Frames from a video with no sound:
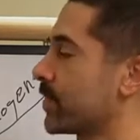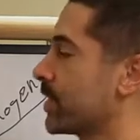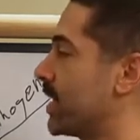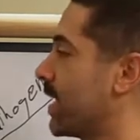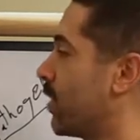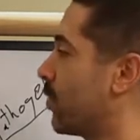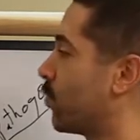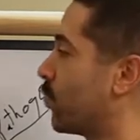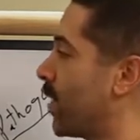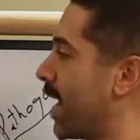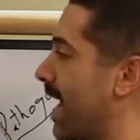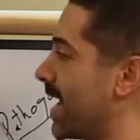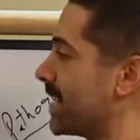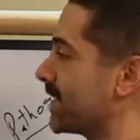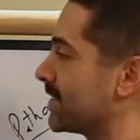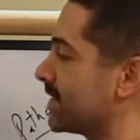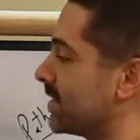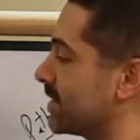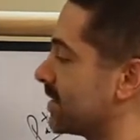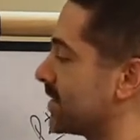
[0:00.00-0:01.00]
Now, why
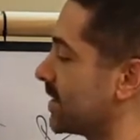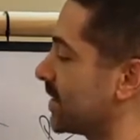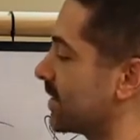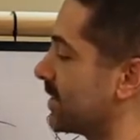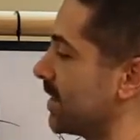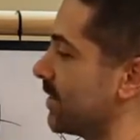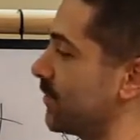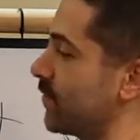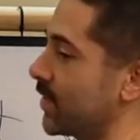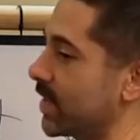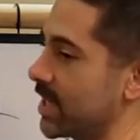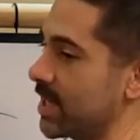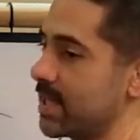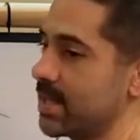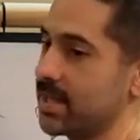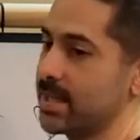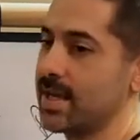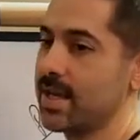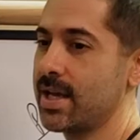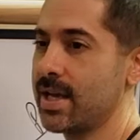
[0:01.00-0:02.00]
is this
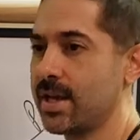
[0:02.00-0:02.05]
significant?